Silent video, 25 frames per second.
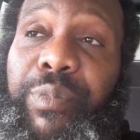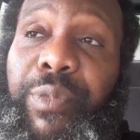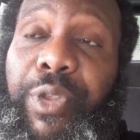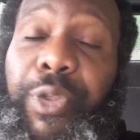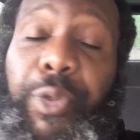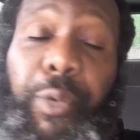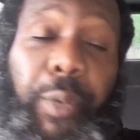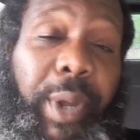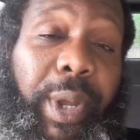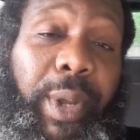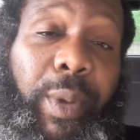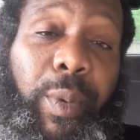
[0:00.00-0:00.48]

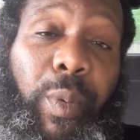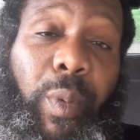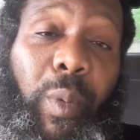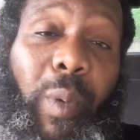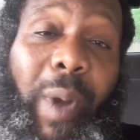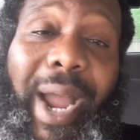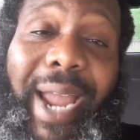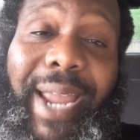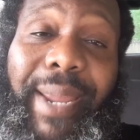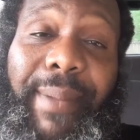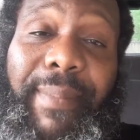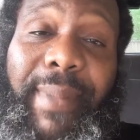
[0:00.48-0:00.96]
3
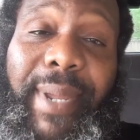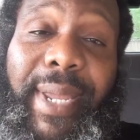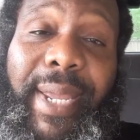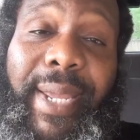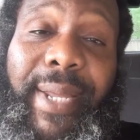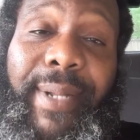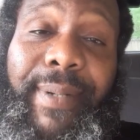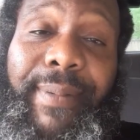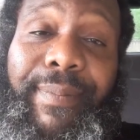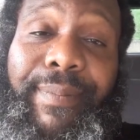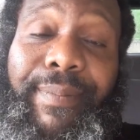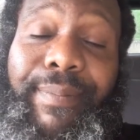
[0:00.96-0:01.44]
white
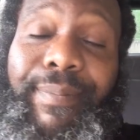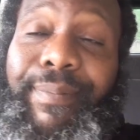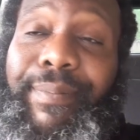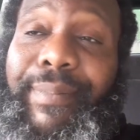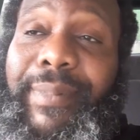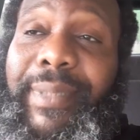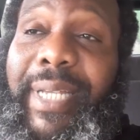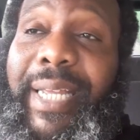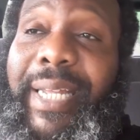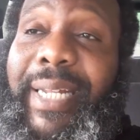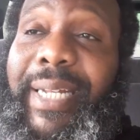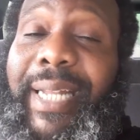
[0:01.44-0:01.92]
men,
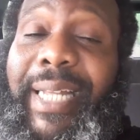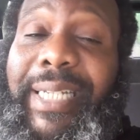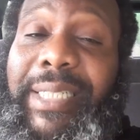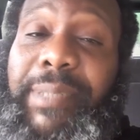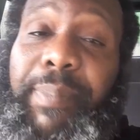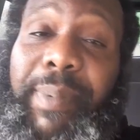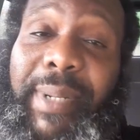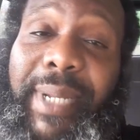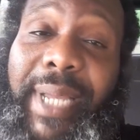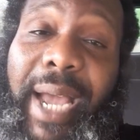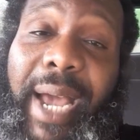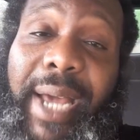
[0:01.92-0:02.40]
and let's
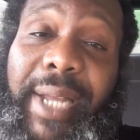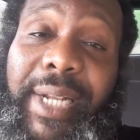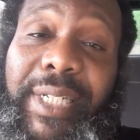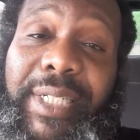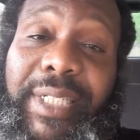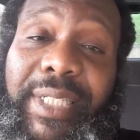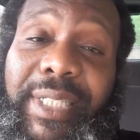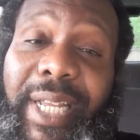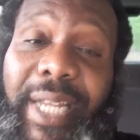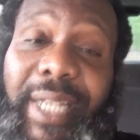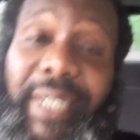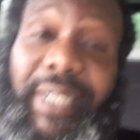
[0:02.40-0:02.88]
be
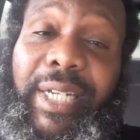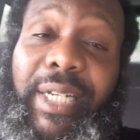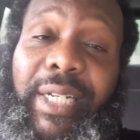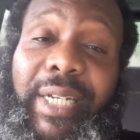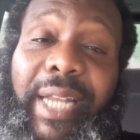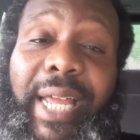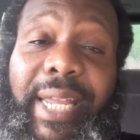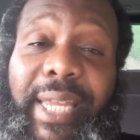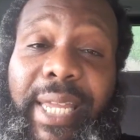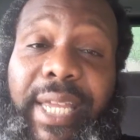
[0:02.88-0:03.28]
honest, they look like